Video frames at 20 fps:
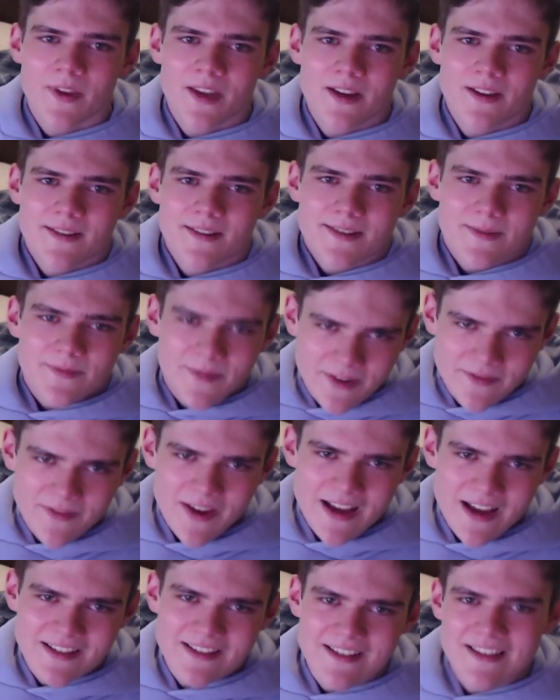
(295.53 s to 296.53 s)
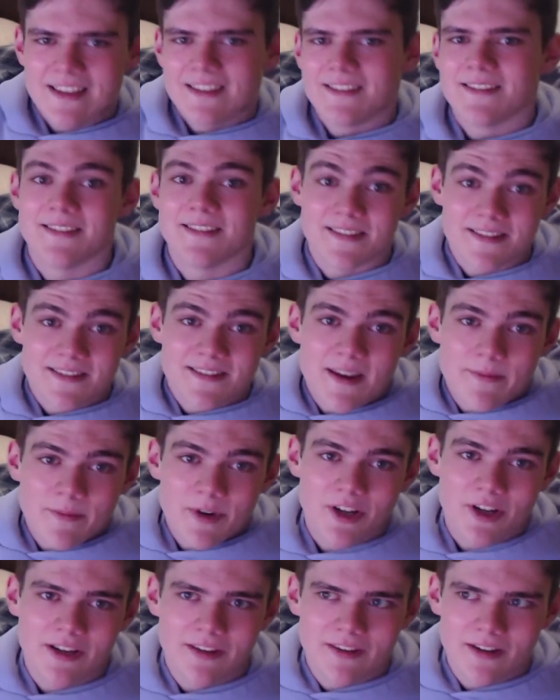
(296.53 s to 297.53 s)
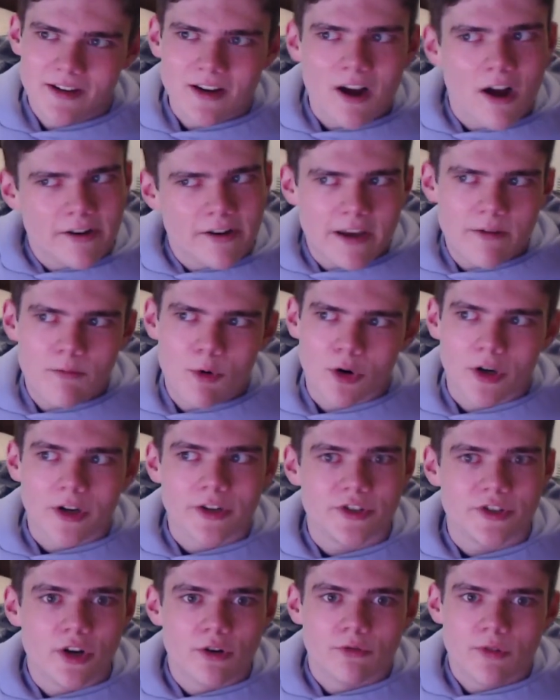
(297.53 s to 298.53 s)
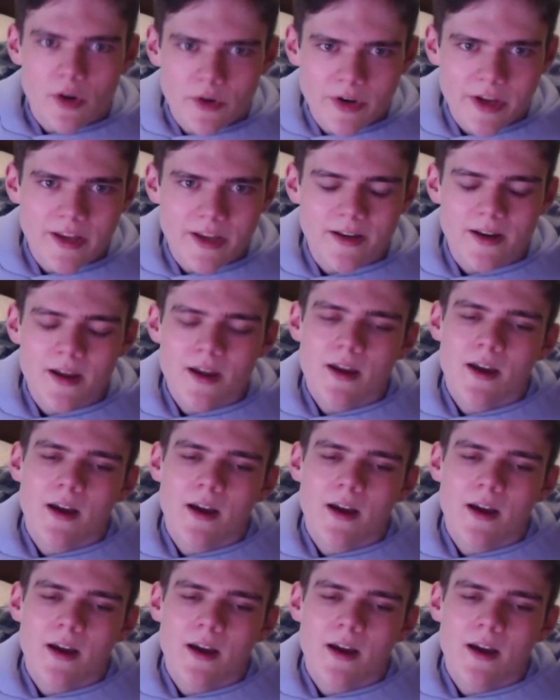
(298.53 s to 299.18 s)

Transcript: Some fun facts is that this is the same hoodie that Kanye wore on Joe Rogan.